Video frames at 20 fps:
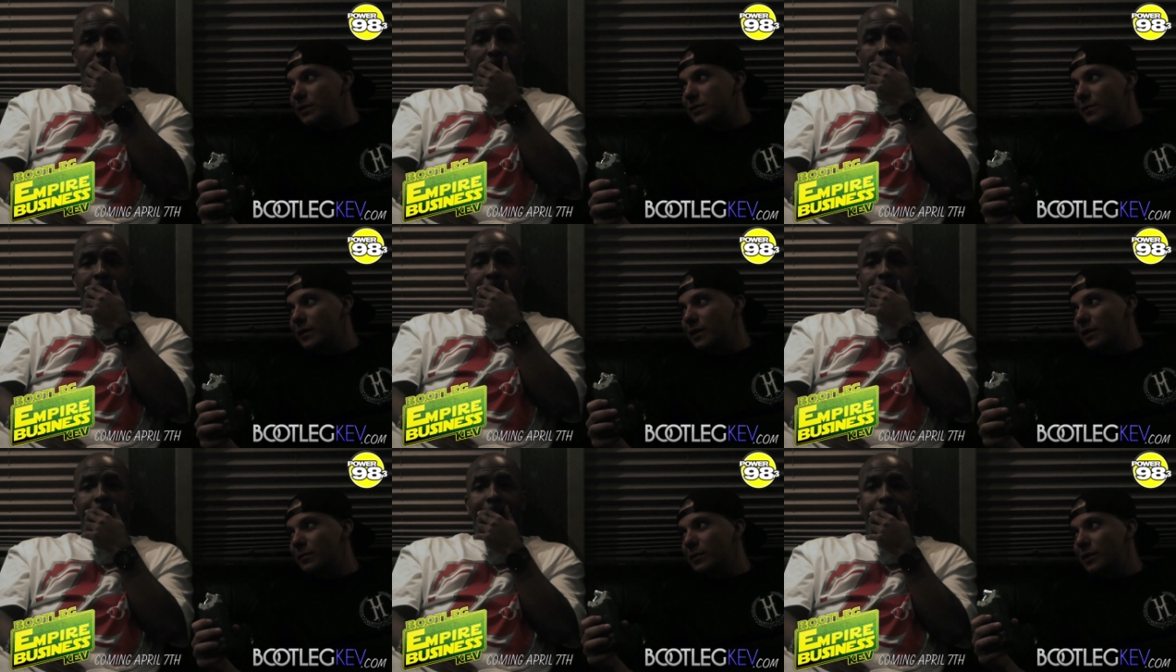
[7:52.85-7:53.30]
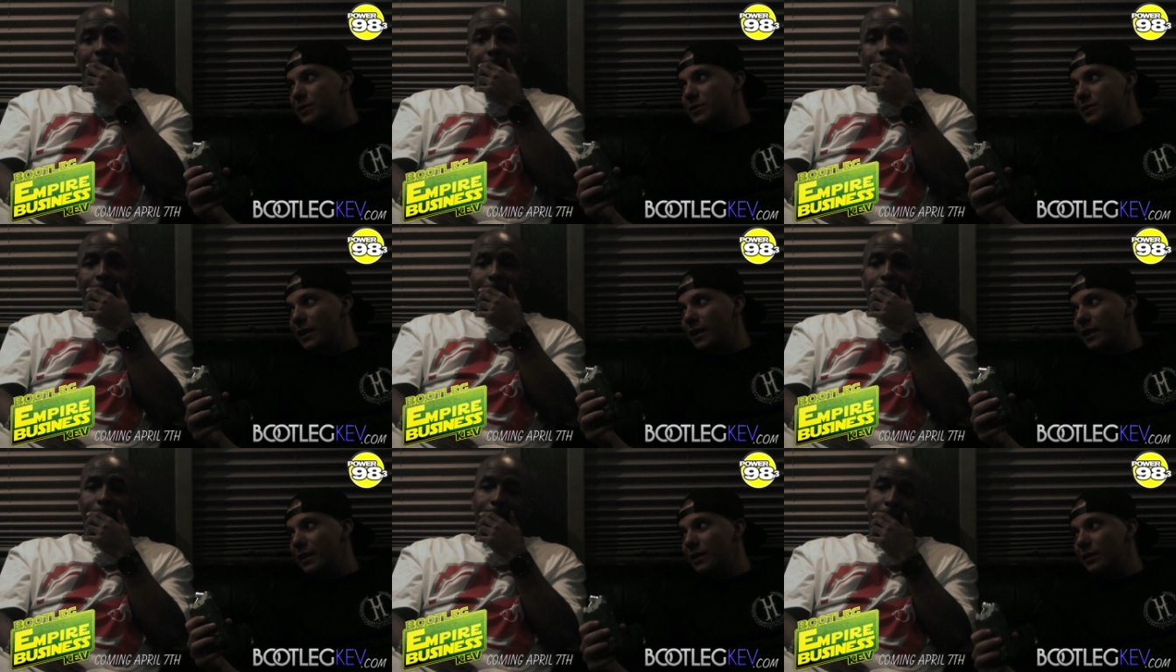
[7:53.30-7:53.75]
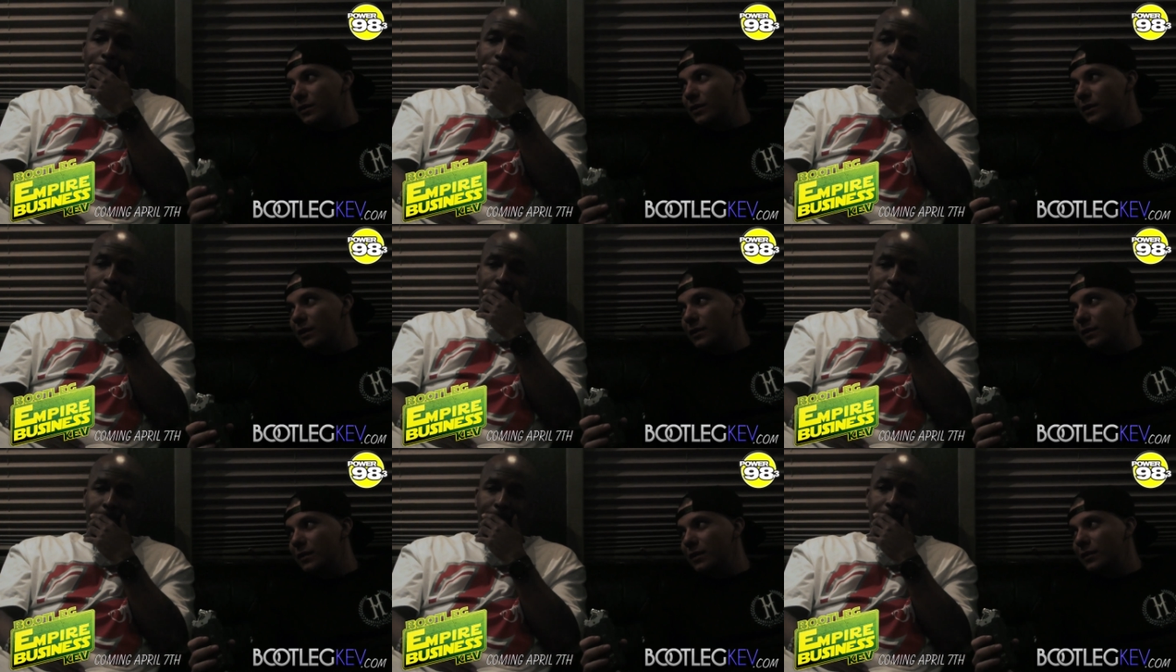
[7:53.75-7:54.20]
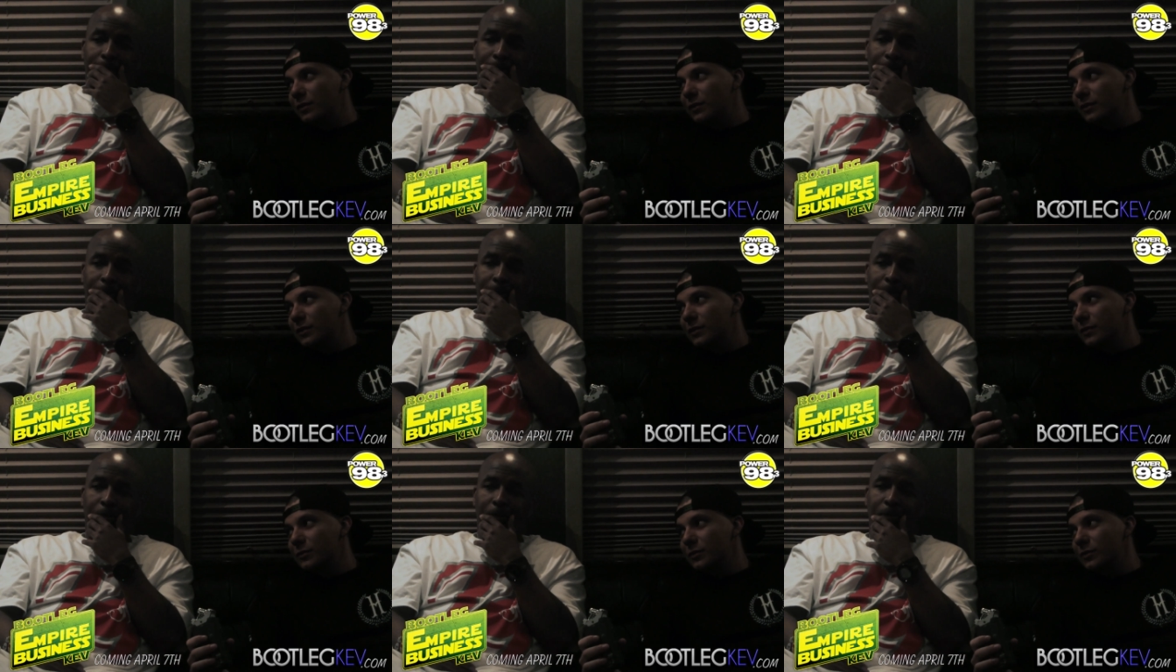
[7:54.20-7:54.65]
as much of that un, un, under
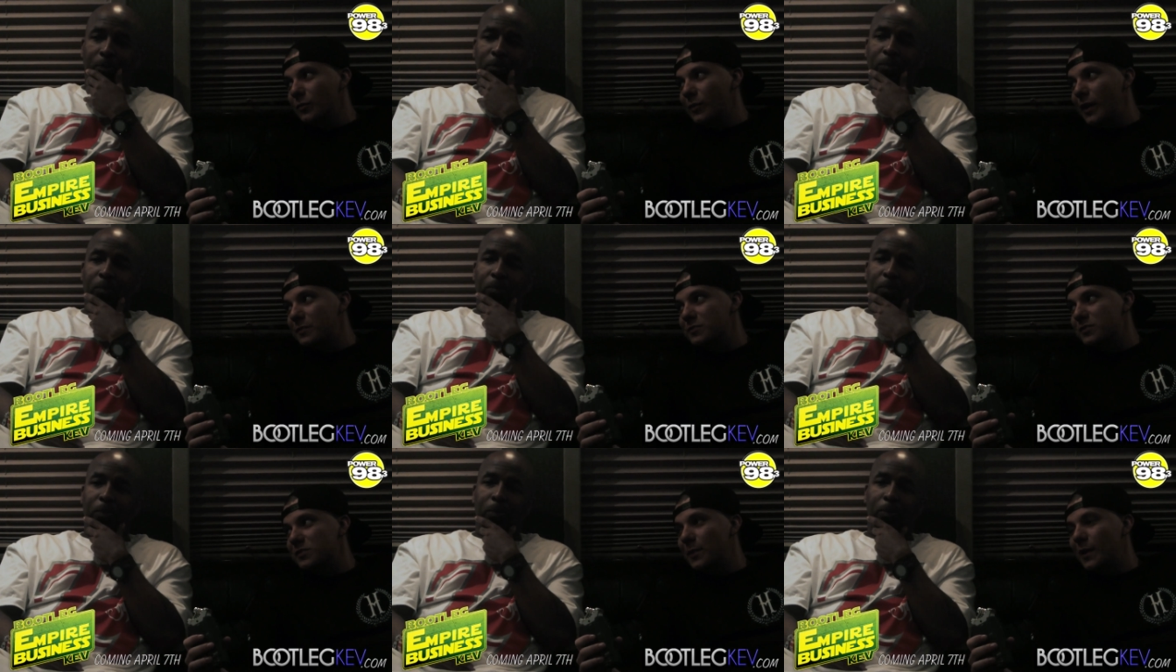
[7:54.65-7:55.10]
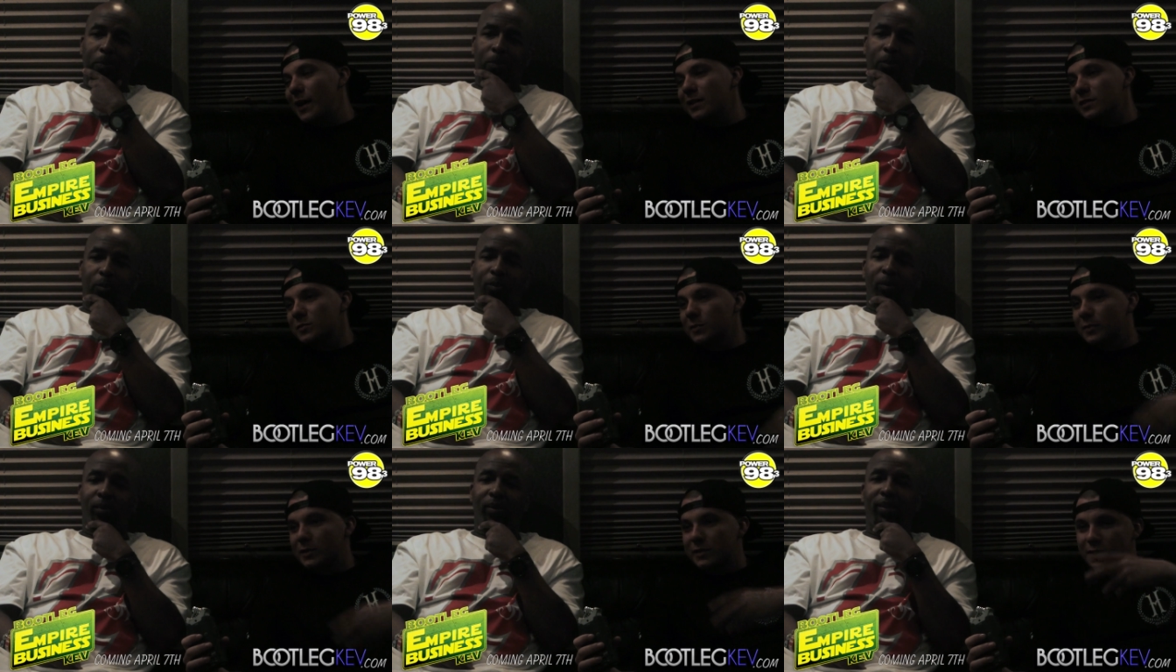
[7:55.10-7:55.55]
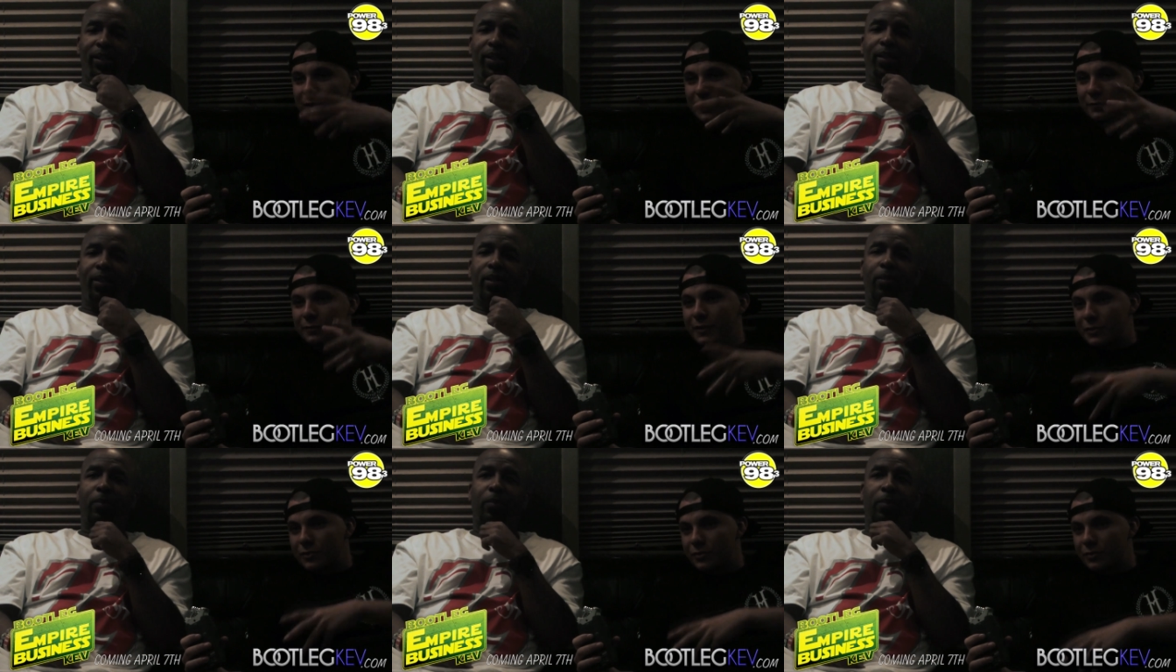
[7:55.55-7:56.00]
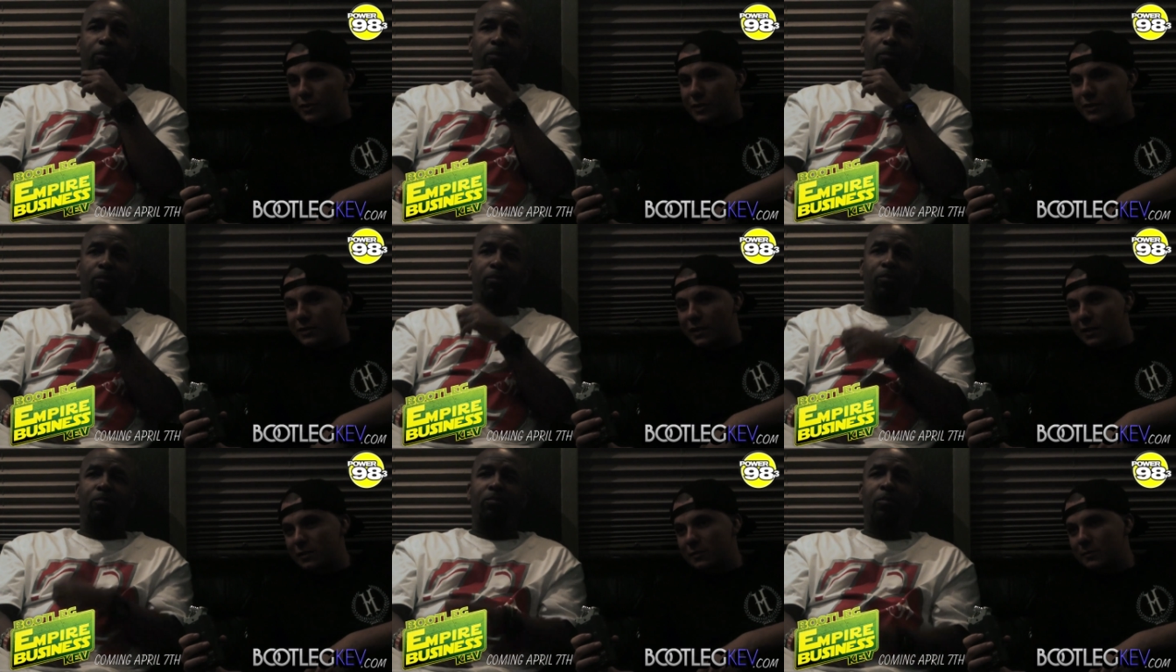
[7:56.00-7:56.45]
the, wraps as possible. Is there yeah, any features you
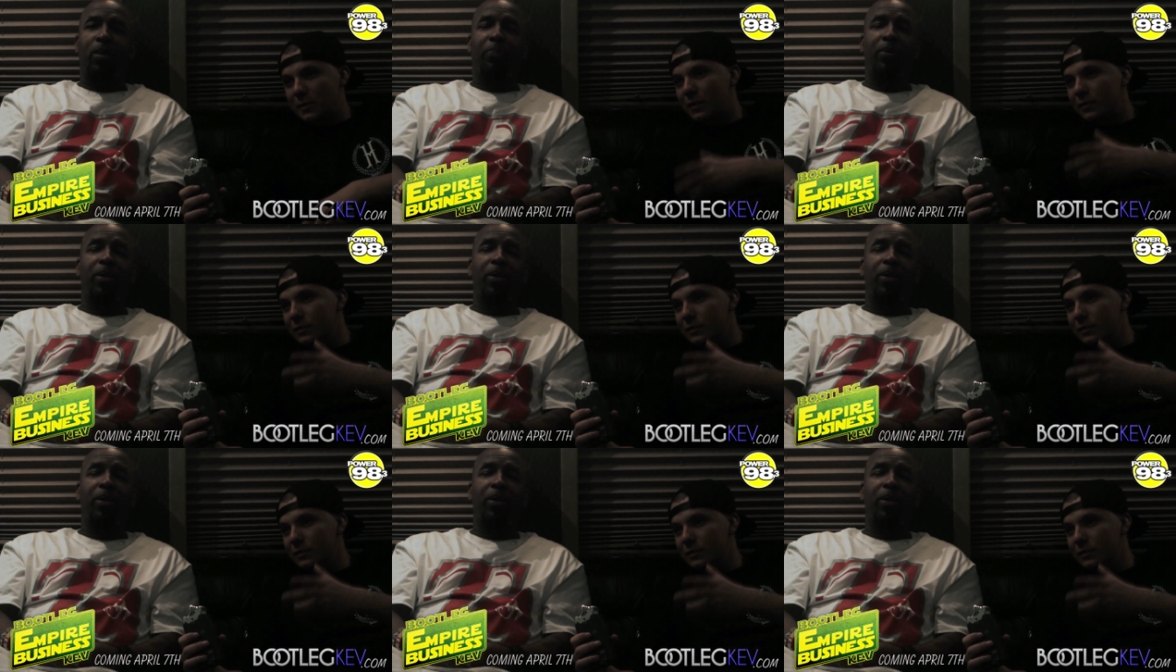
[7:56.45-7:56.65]
could tell us? My about?